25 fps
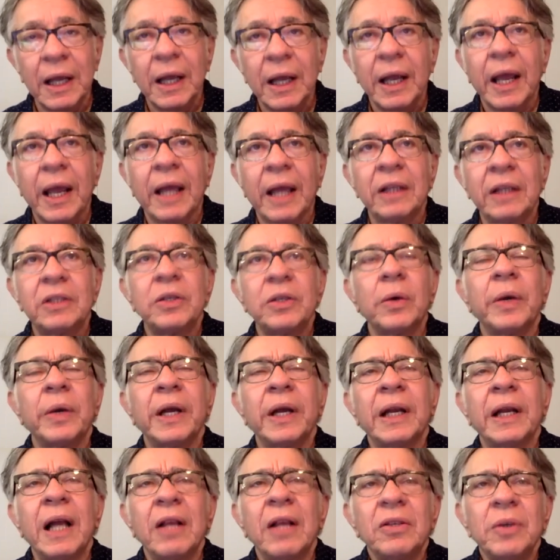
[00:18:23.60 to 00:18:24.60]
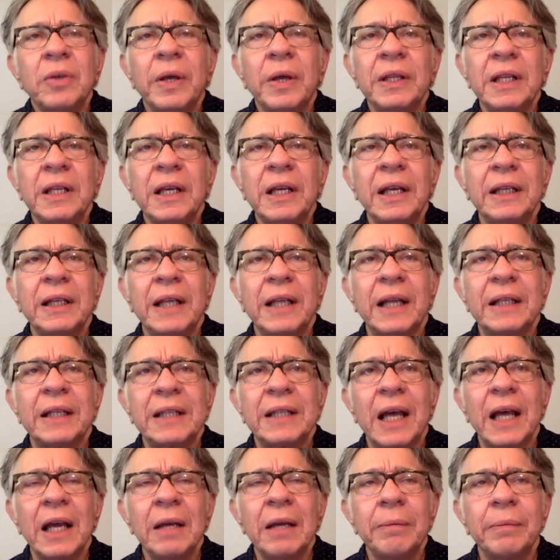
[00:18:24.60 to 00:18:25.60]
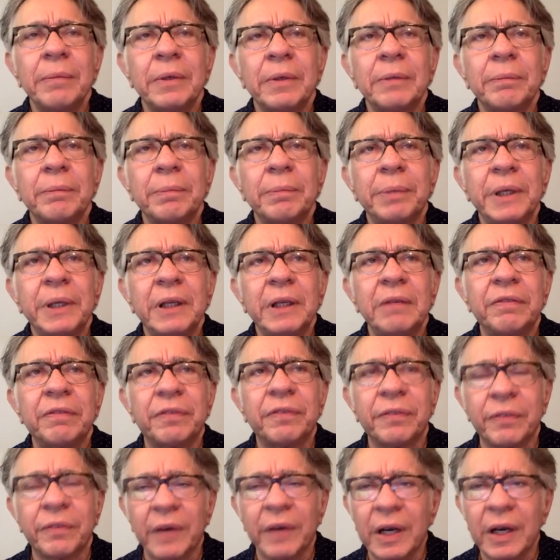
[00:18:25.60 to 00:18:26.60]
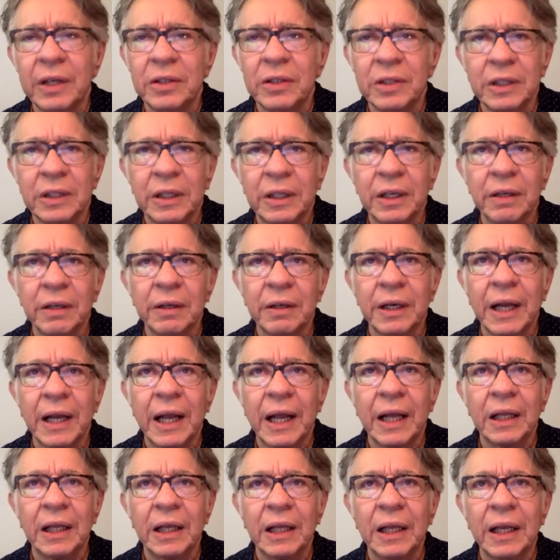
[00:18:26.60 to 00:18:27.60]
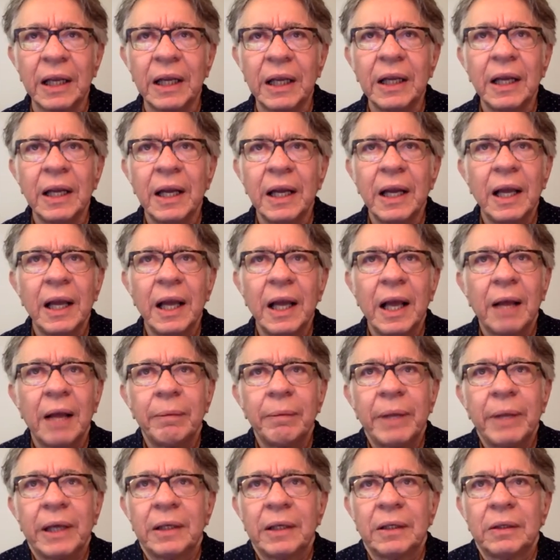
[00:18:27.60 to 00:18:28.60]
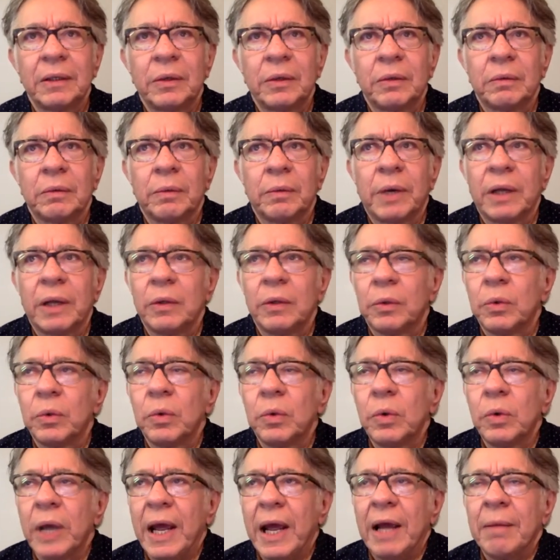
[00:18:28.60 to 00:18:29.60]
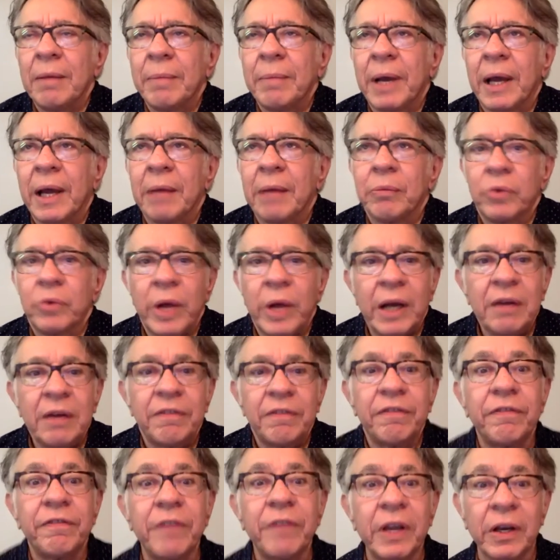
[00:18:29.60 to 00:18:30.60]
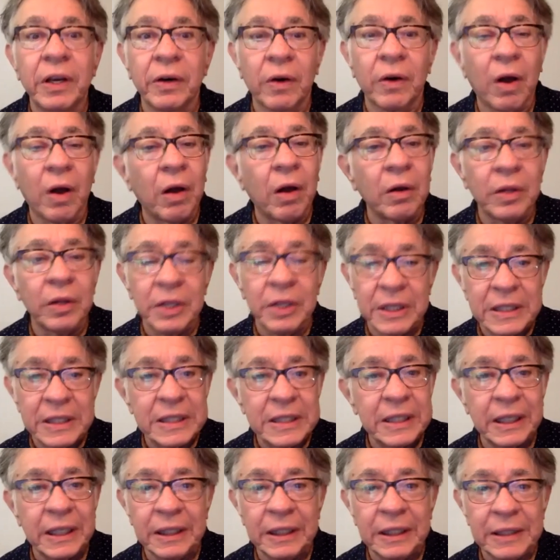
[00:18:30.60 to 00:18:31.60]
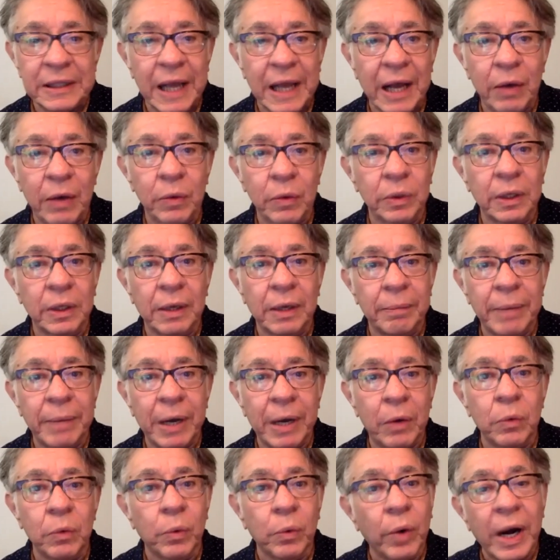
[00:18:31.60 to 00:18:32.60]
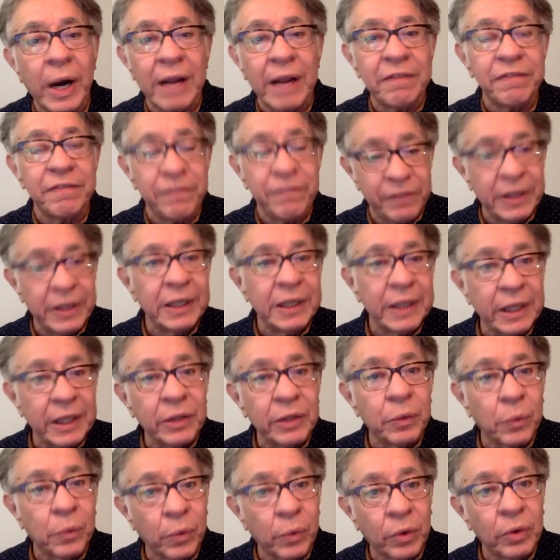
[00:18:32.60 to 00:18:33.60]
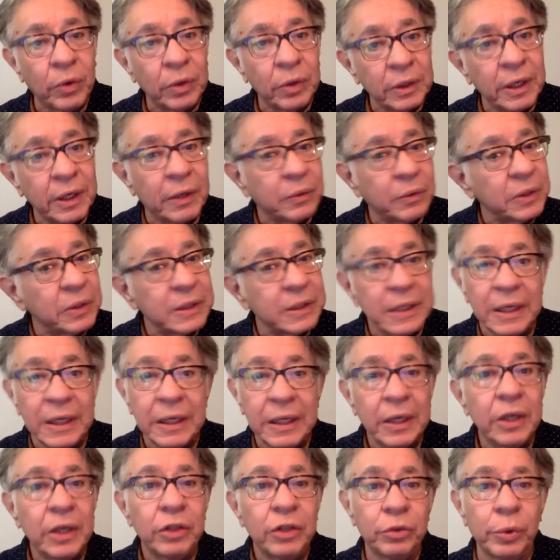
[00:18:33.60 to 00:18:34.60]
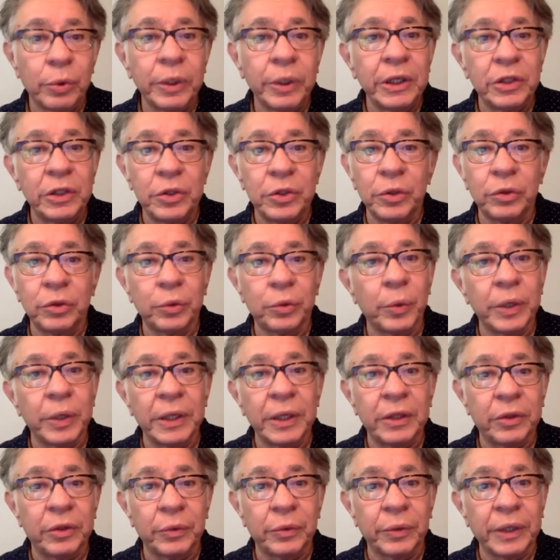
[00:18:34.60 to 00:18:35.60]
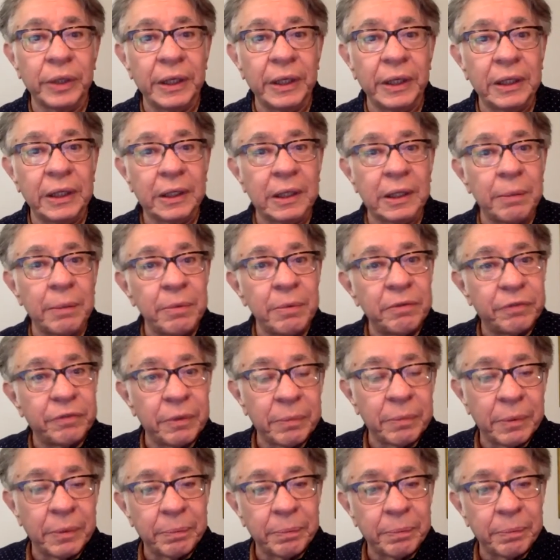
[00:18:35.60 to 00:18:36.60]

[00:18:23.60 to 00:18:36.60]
And so, and also, I think at that time, being fresh here in LA, I'm like, well, who am I? I'm trying to figure all of these things out about where I fit in the world, you know, because 22, 23, coming from a